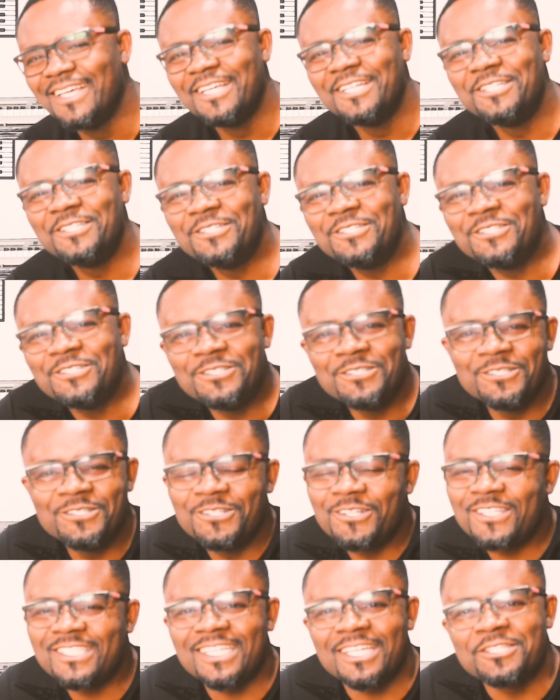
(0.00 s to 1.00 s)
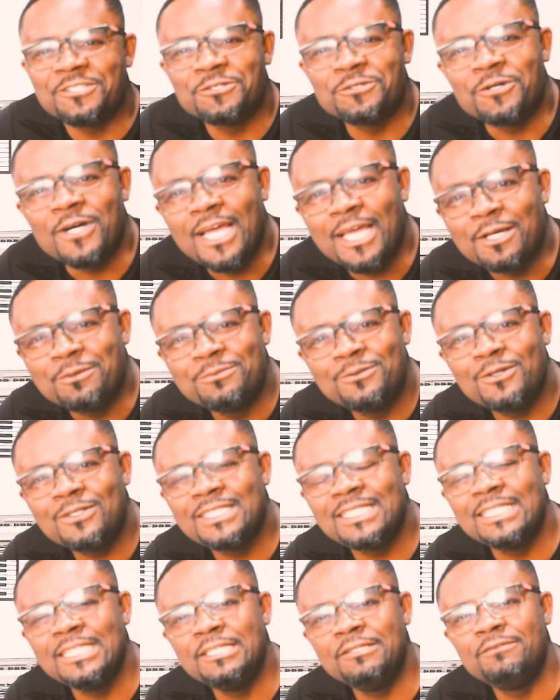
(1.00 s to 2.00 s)
No, not at all. I am
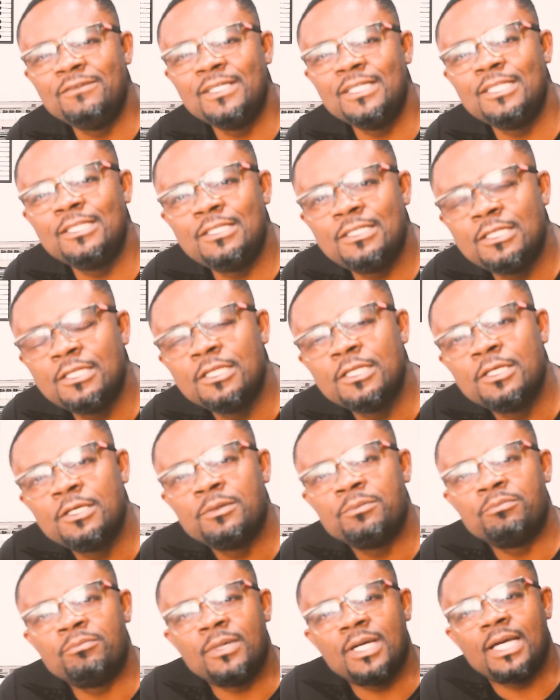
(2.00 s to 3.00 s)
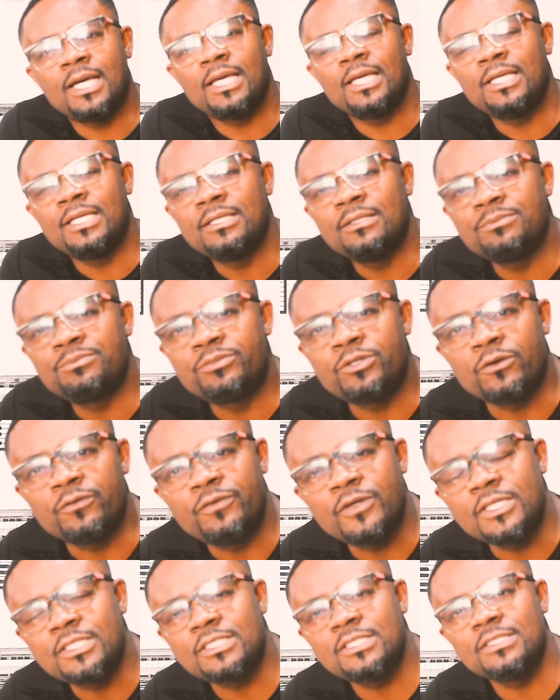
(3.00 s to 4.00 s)
not leaving my
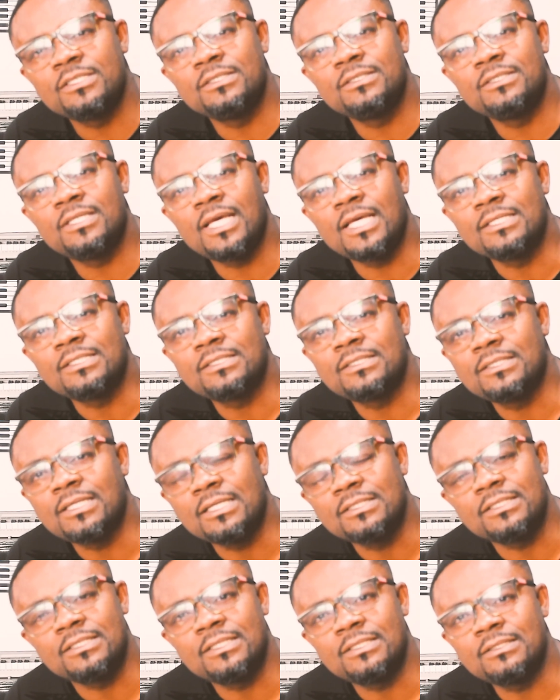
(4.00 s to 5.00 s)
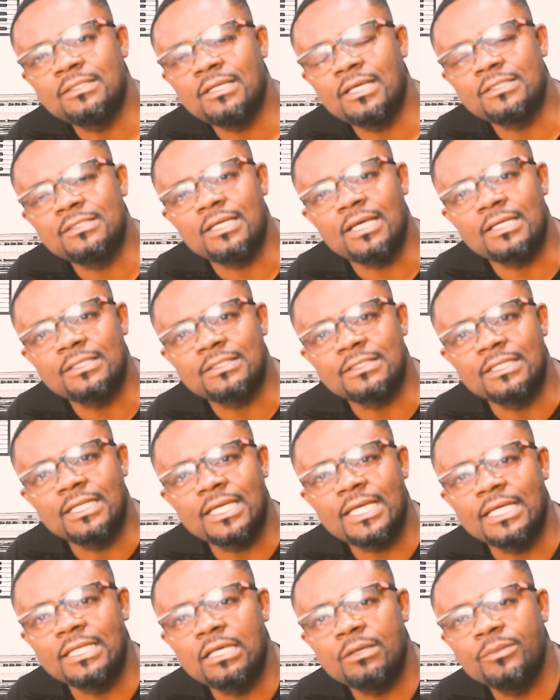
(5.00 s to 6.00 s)
profession as an
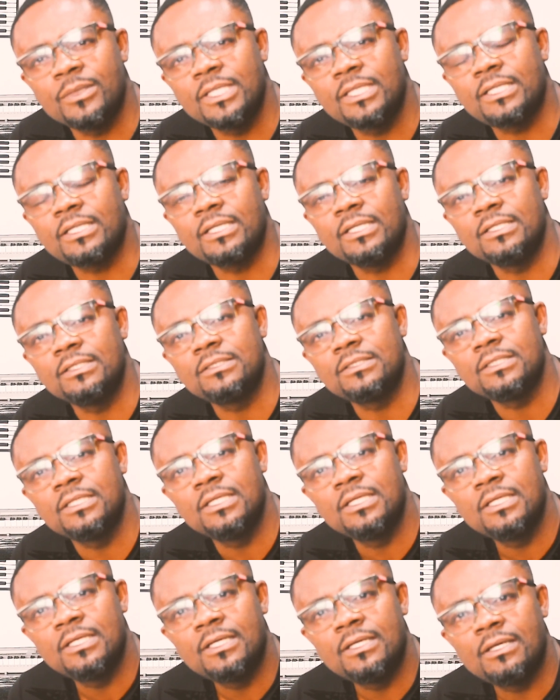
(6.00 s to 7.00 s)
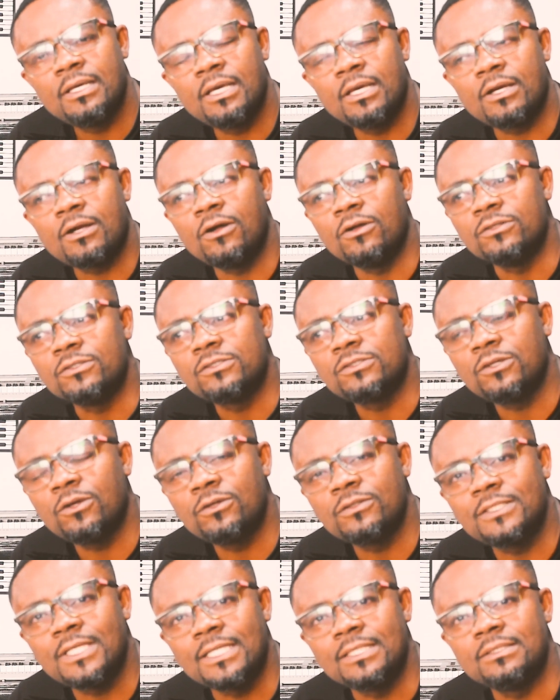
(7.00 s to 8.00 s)
academic and
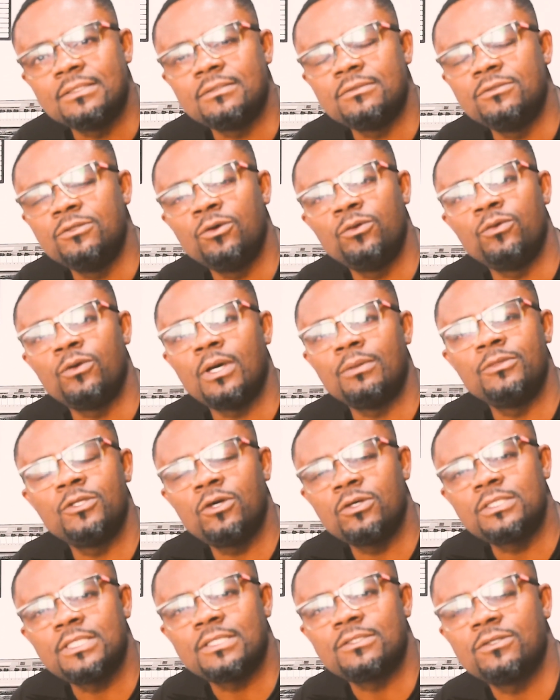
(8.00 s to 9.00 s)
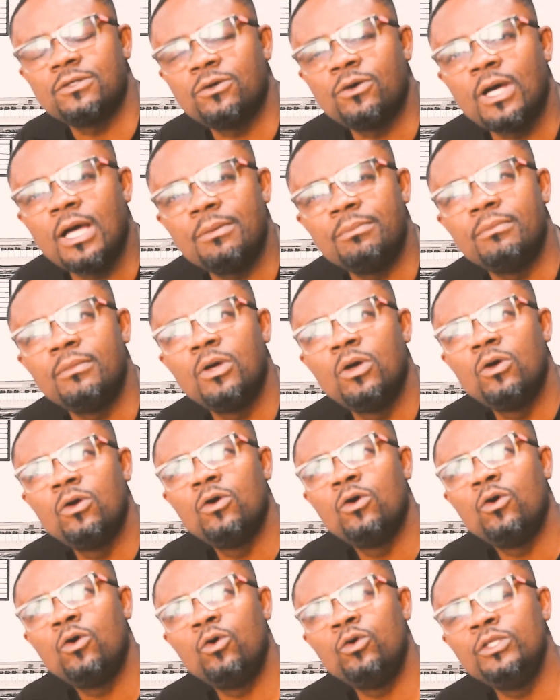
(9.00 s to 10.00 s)
consultant. No, I'm not at all. I'm
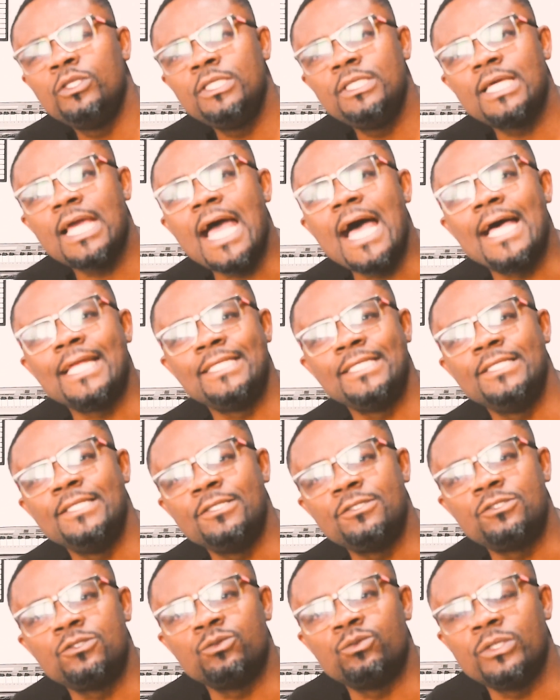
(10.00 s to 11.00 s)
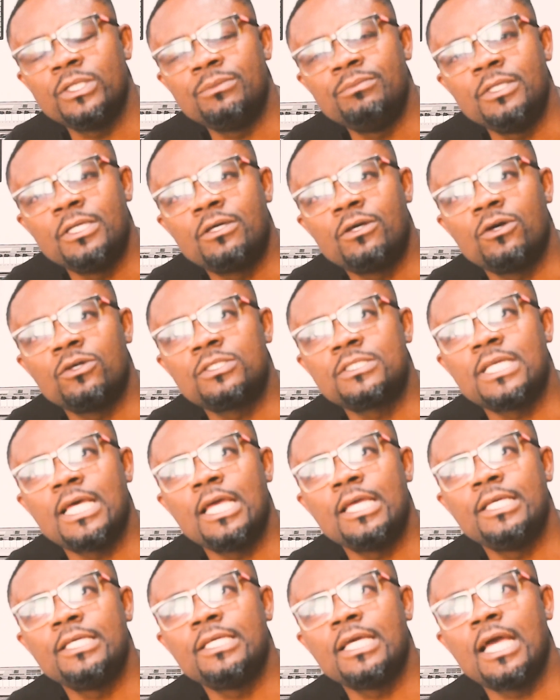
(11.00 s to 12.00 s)
only adding it to it because
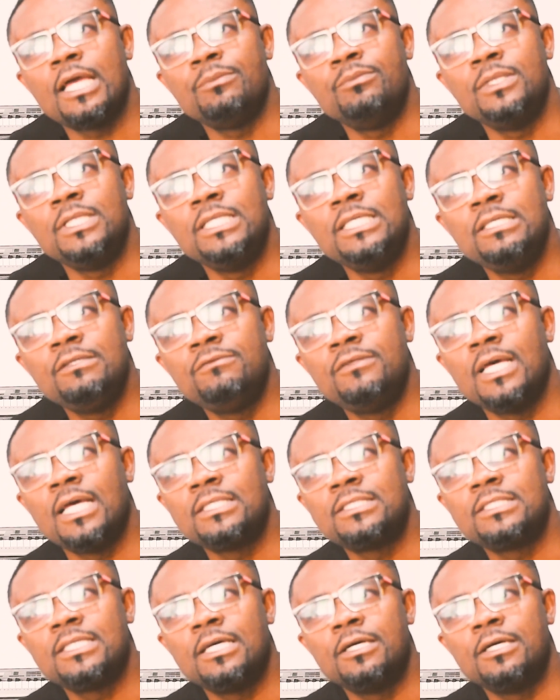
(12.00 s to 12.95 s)
I believe that